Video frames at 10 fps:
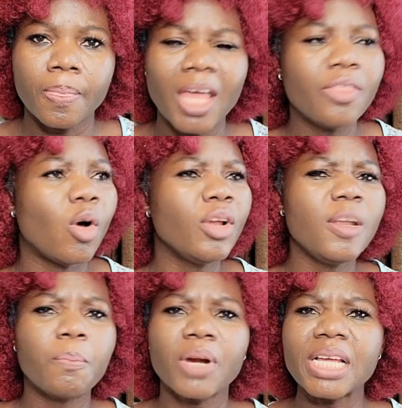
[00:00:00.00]
And the only
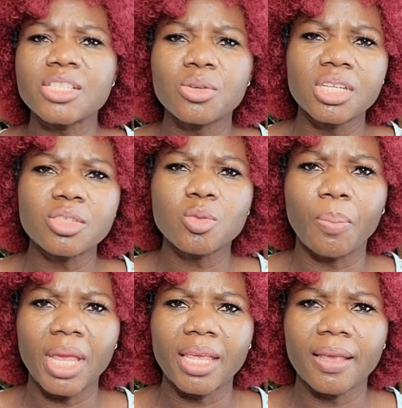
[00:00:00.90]
price you need to
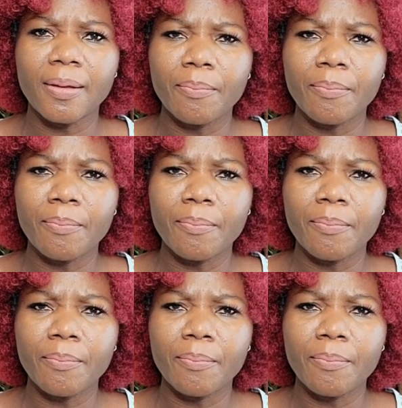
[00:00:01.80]
pay,